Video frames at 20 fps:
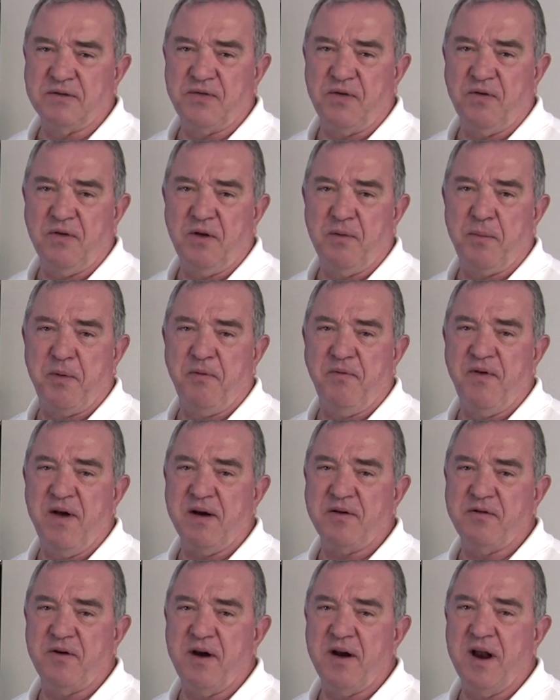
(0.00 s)
for the
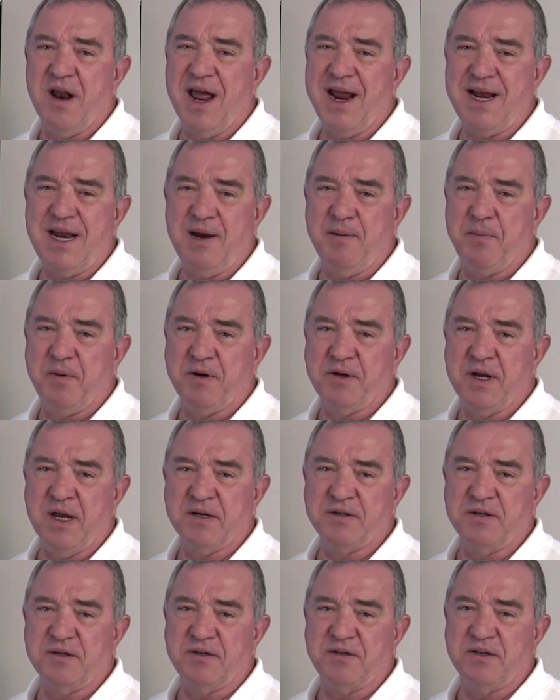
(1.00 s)
Prevectron lightning
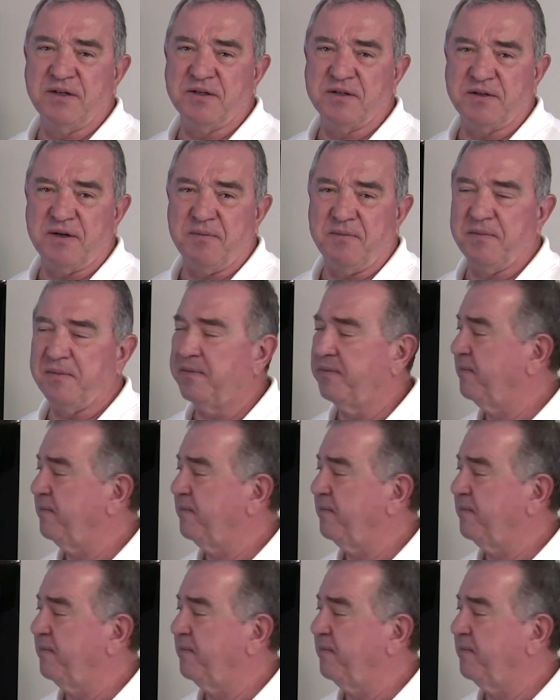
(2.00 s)
protection system.